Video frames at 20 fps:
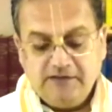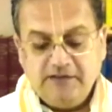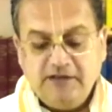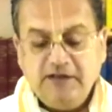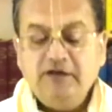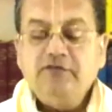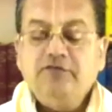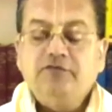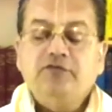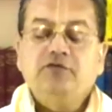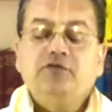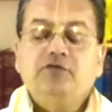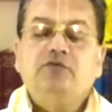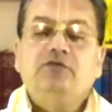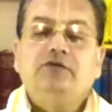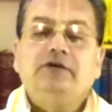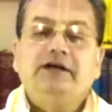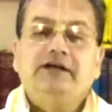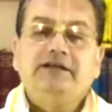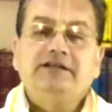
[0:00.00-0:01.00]
If you
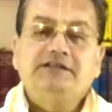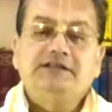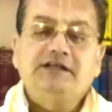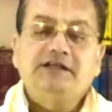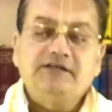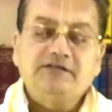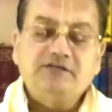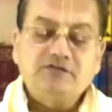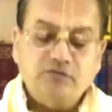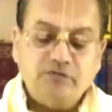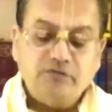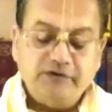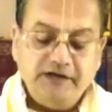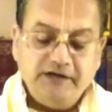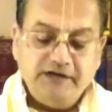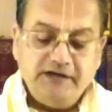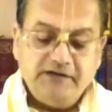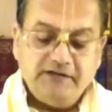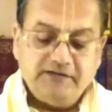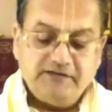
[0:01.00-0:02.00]
get chance to
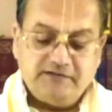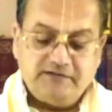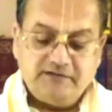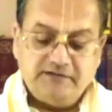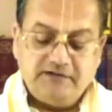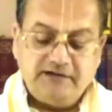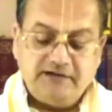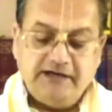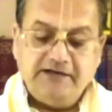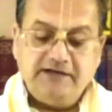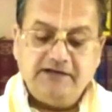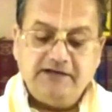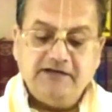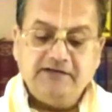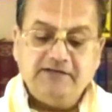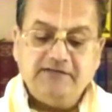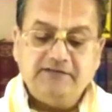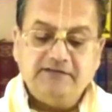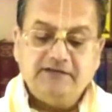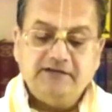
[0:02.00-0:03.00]
read his
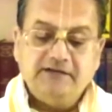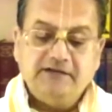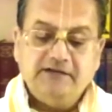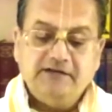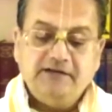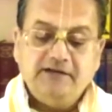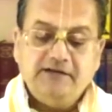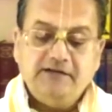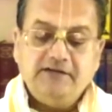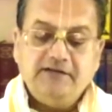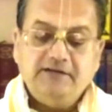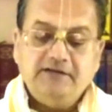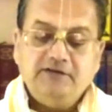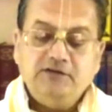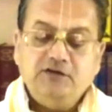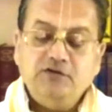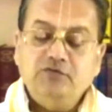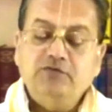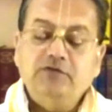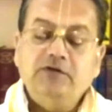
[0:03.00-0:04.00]
writings,
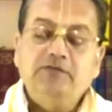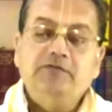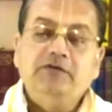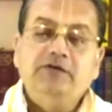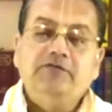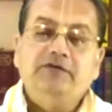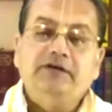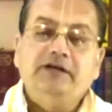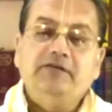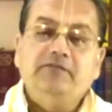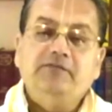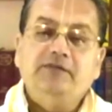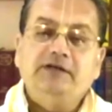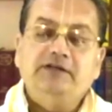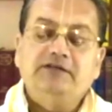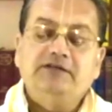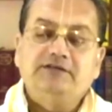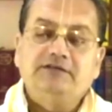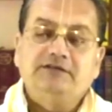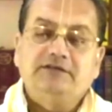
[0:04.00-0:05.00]
you will be very
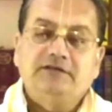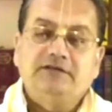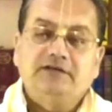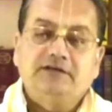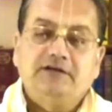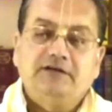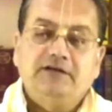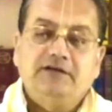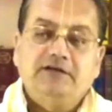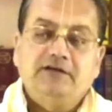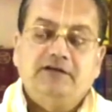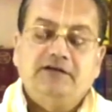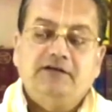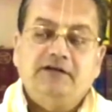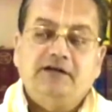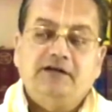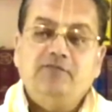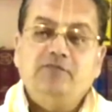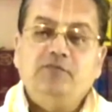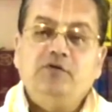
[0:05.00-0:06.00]
much
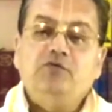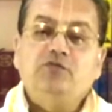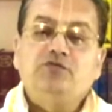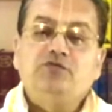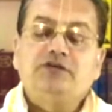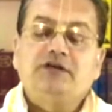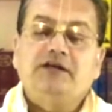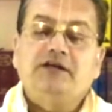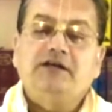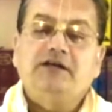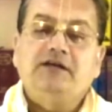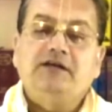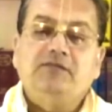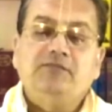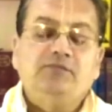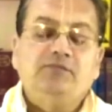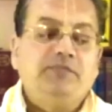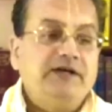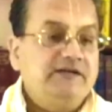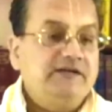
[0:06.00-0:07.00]
amused and
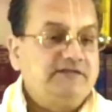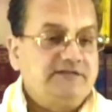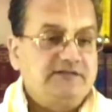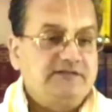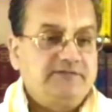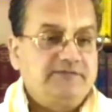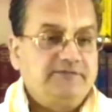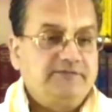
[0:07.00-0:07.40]
impressed.